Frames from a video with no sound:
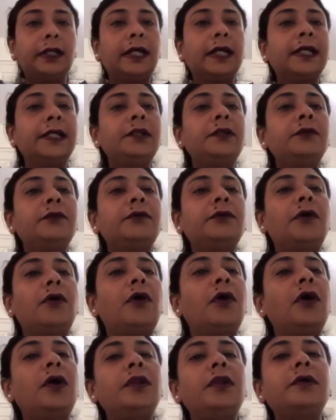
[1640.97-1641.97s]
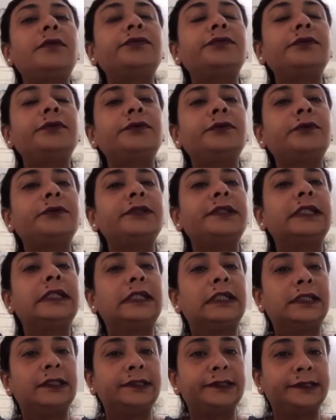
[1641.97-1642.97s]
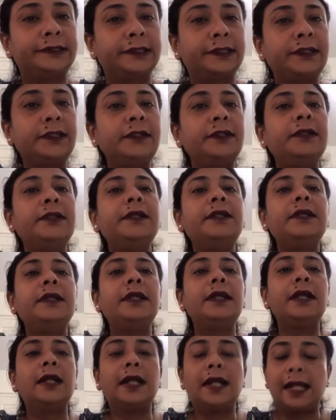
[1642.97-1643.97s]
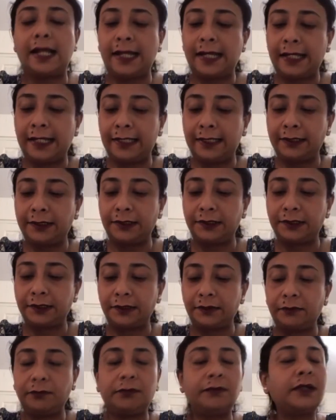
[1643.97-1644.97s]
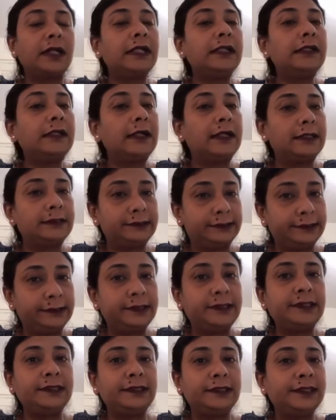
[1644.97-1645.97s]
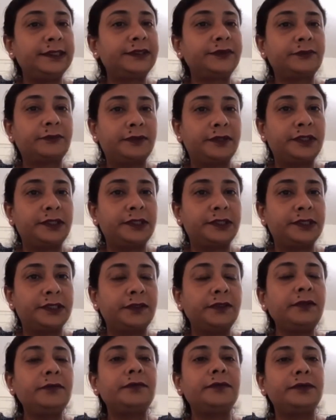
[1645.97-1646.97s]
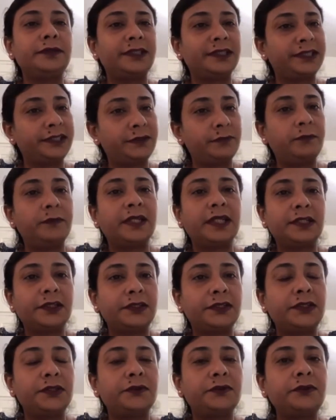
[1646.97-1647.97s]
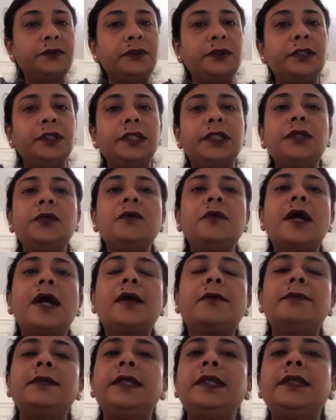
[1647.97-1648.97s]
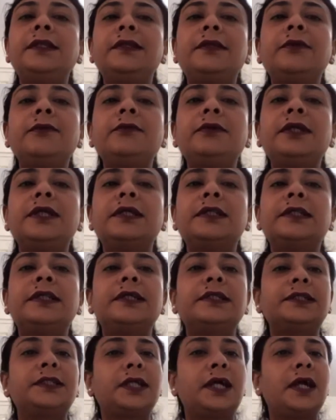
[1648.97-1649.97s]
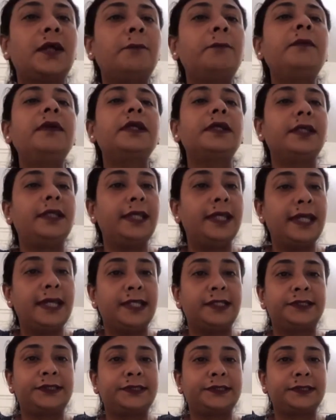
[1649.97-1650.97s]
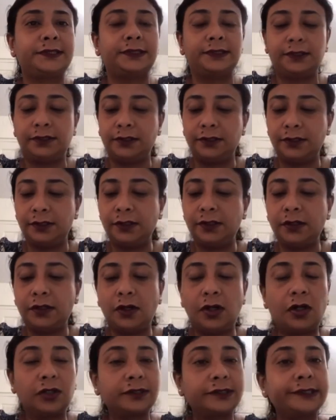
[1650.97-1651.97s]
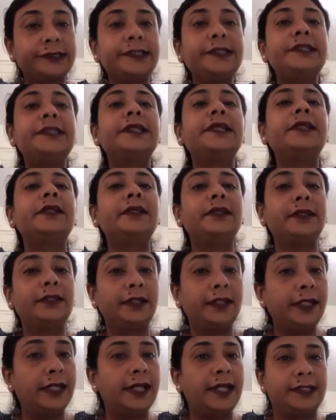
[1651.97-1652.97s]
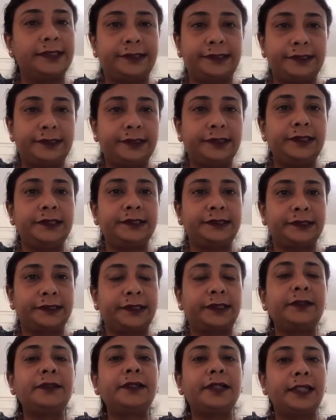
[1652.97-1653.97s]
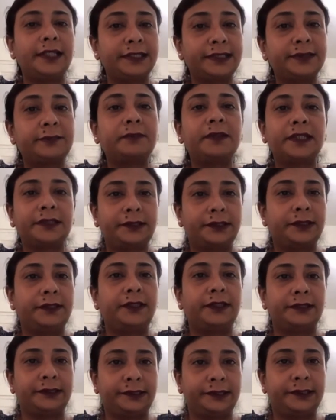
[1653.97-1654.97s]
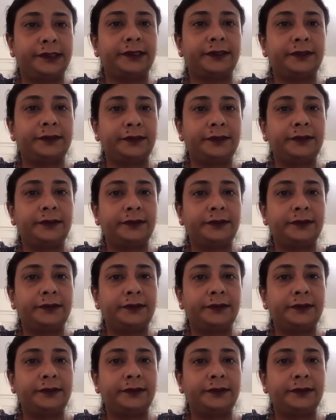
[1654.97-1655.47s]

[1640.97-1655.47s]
I know all of you know the answer, and while answering this question, just make sure you have included the term gas. Oxygen gas is the expected answer.